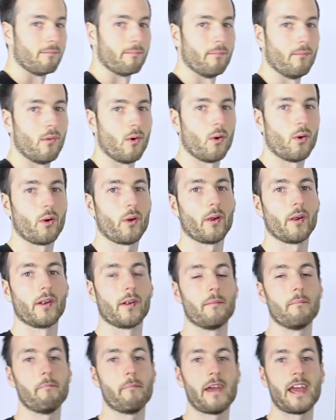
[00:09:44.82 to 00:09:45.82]

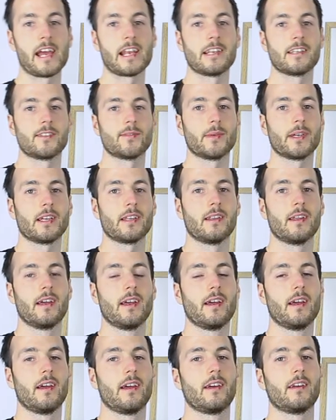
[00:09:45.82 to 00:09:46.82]
more management.
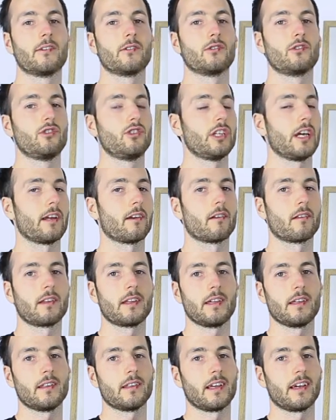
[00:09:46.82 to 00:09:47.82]
There's
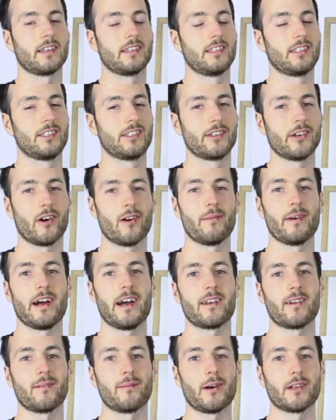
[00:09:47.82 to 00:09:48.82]
generally so much.
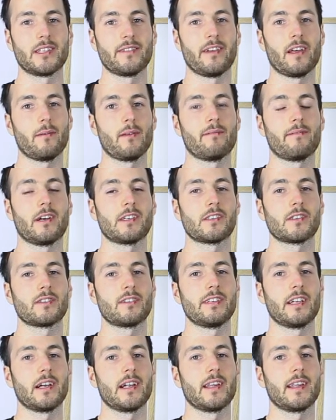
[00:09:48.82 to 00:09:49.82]
I know multifamily
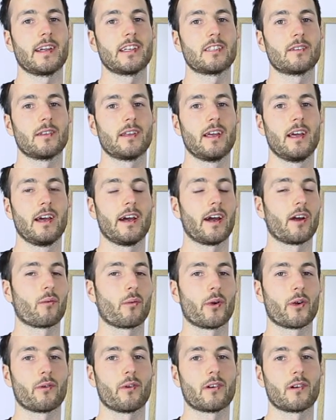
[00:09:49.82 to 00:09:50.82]
investors in the area that I
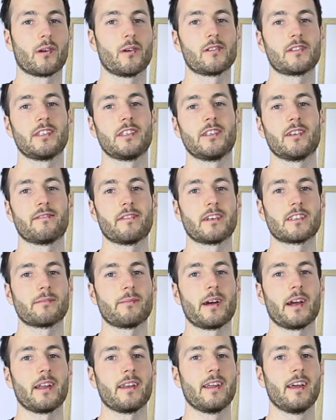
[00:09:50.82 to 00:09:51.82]
work with closely and good friends
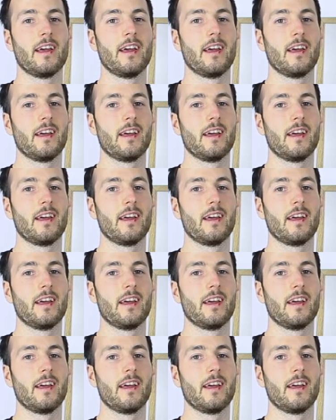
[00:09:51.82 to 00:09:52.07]
of mine.